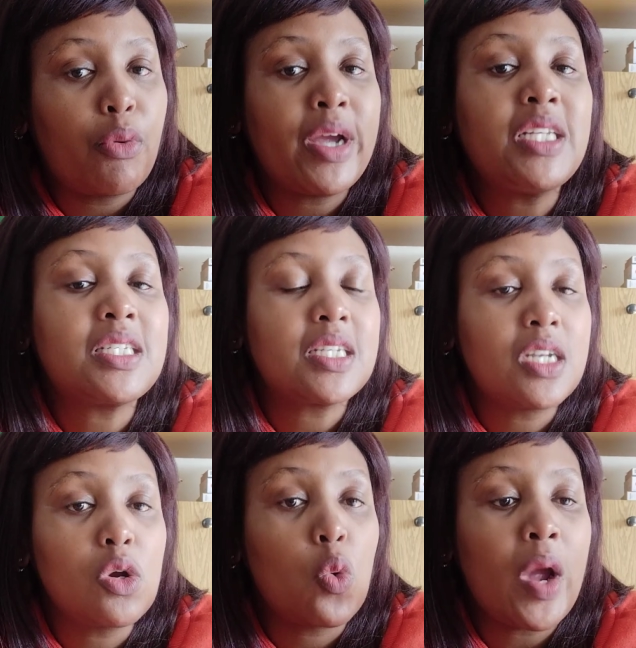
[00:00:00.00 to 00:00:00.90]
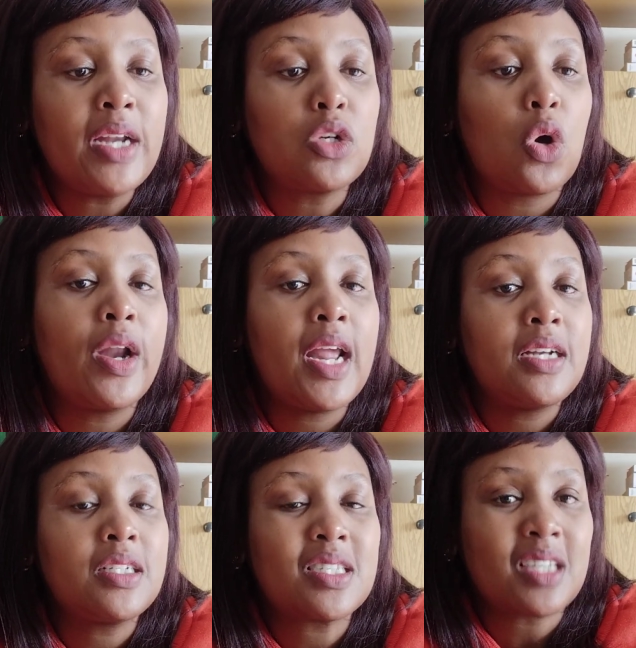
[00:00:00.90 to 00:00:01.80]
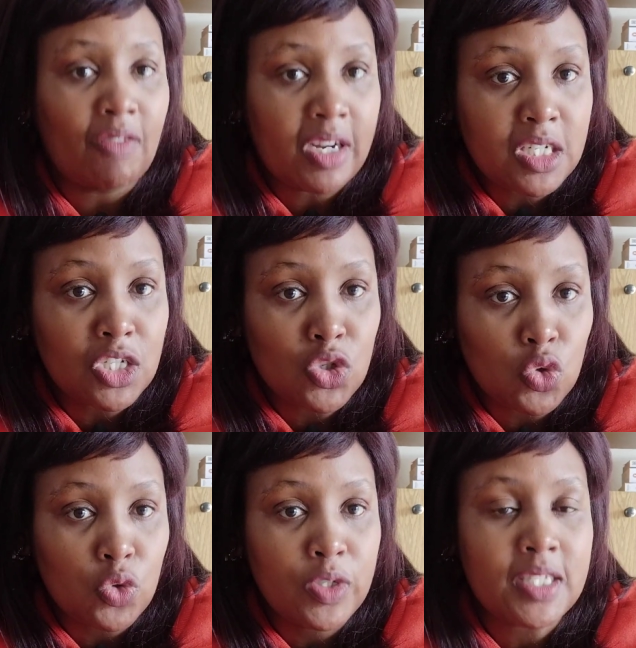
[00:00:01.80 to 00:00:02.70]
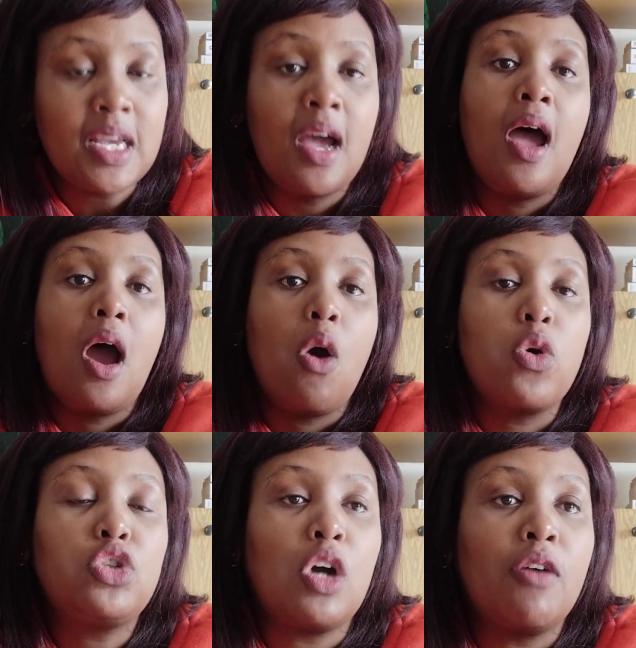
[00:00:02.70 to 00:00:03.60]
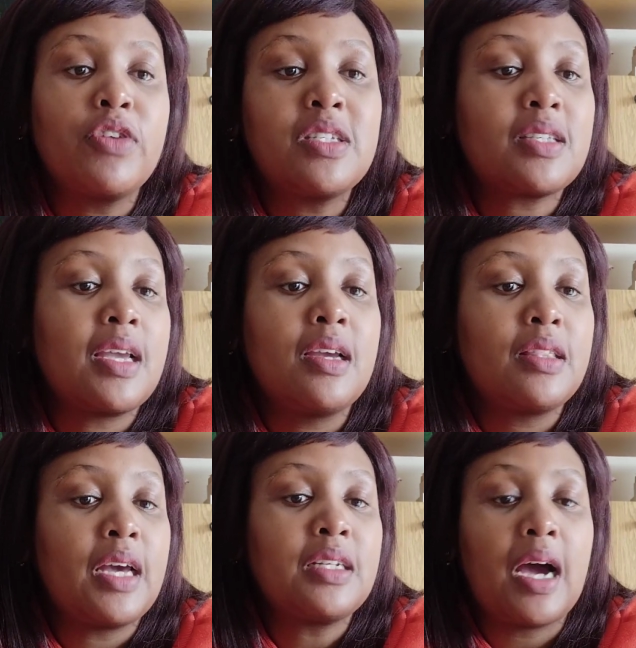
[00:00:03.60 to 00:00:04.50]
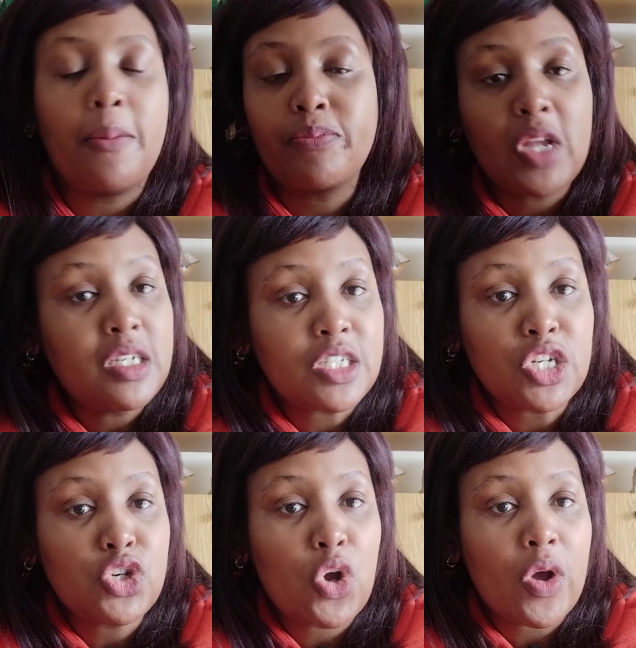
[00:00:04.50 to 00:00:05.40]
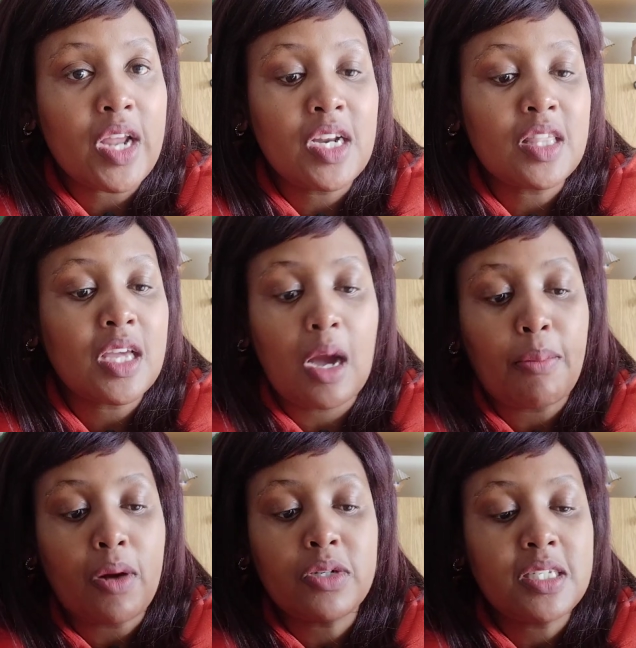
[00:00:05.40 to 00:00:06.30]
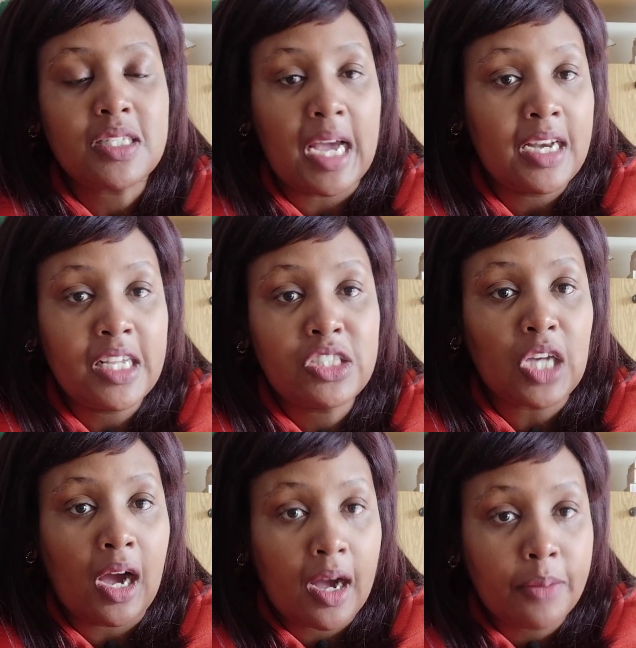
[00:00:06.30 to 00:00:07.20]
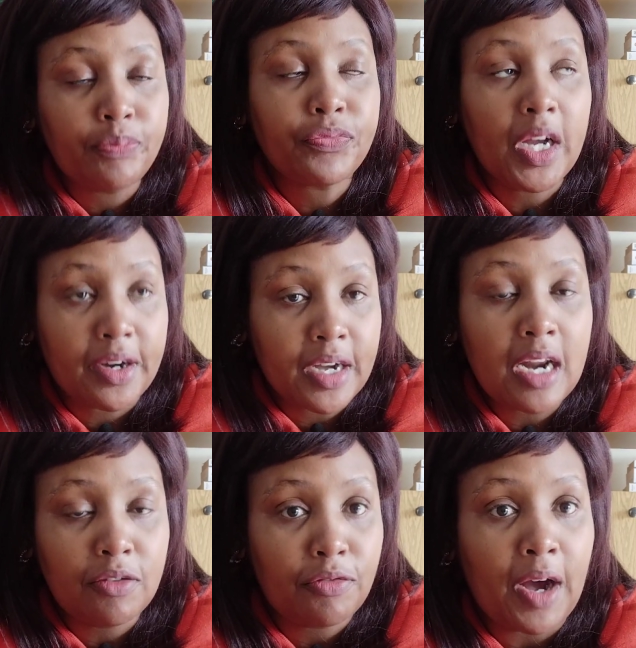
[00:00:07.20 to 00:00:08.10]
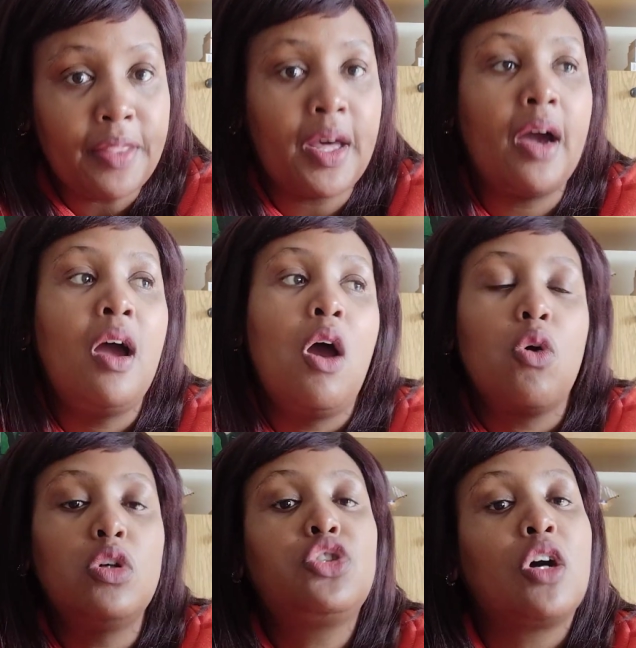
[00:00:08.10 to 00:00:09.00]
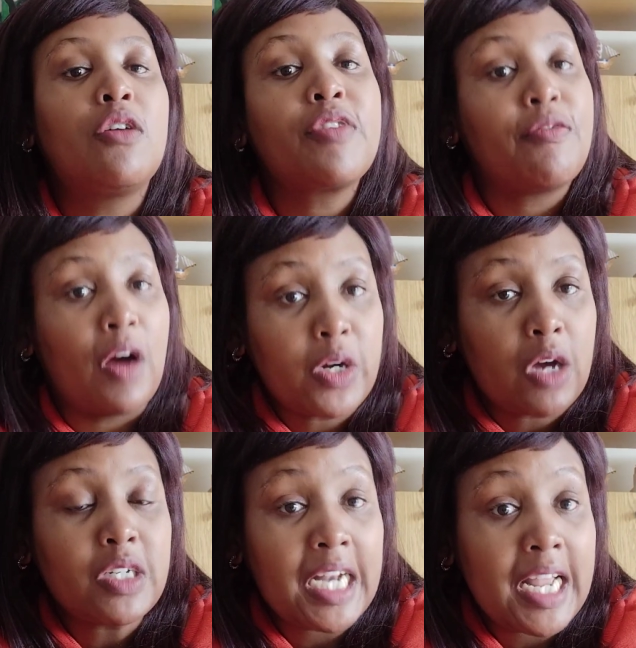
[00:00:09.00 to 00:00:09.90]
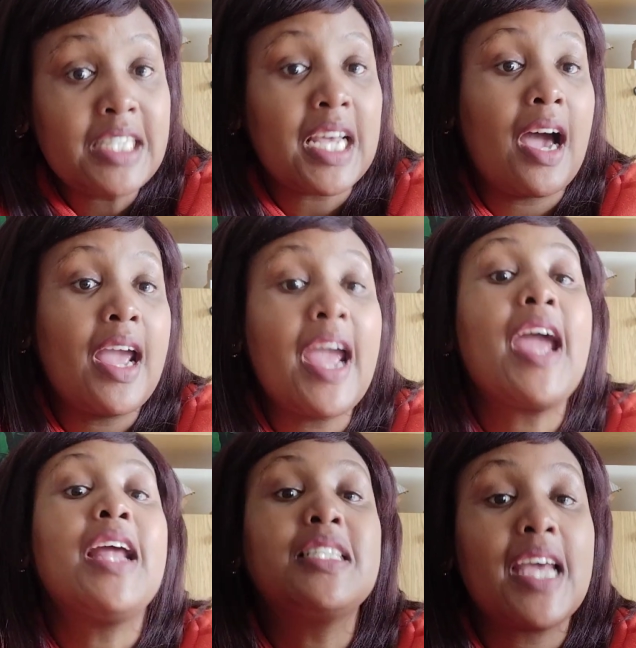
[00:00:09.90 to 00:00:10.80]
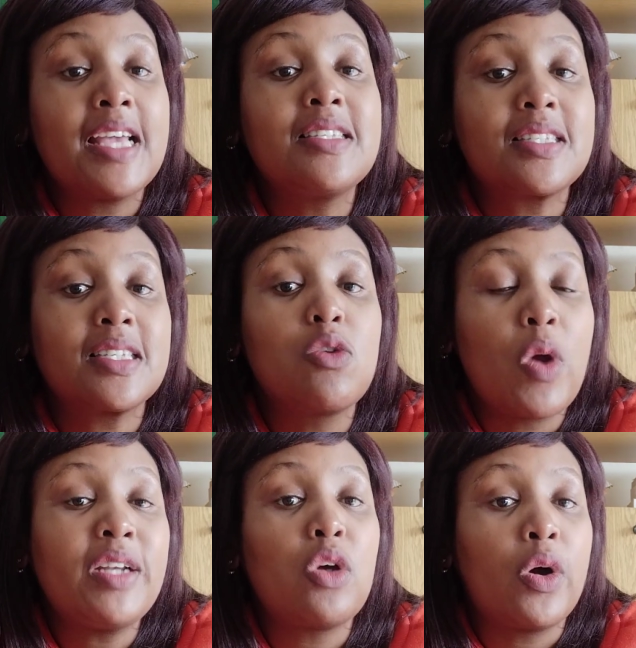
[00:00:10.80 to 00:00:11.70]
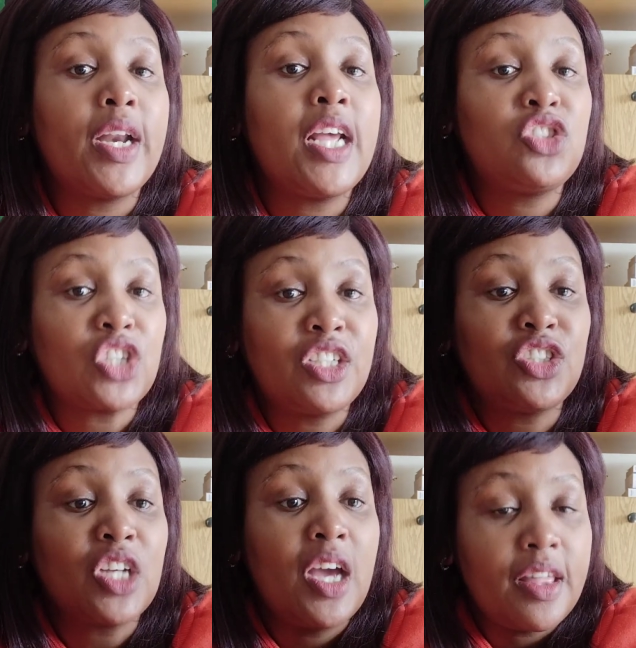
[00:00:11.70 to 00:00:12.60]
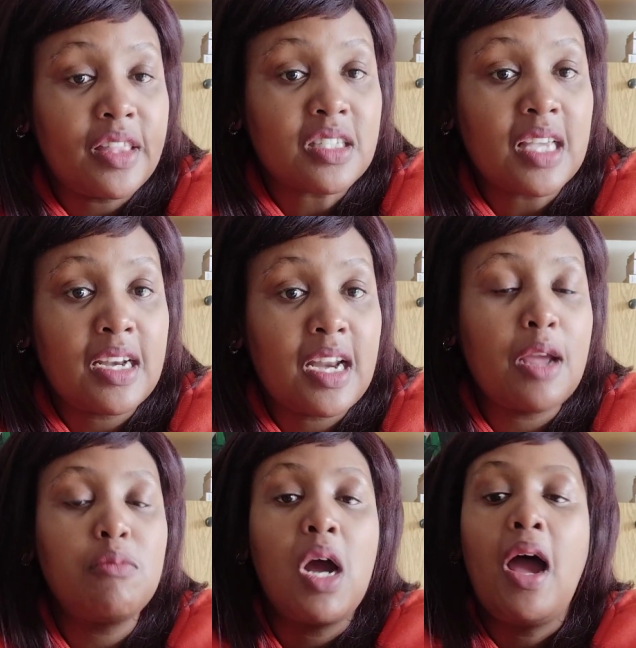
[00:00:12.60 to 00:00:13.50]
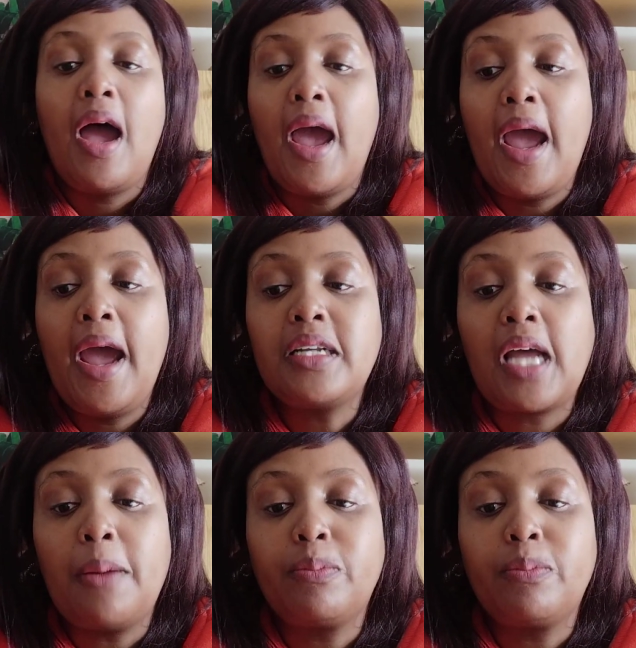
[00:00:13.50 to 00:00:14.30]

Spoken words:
point he went on and discovered his roots, which of he's saying that he didn't know anything about his alleged real father, which of he found out later, and hence he went on and changed the surname. And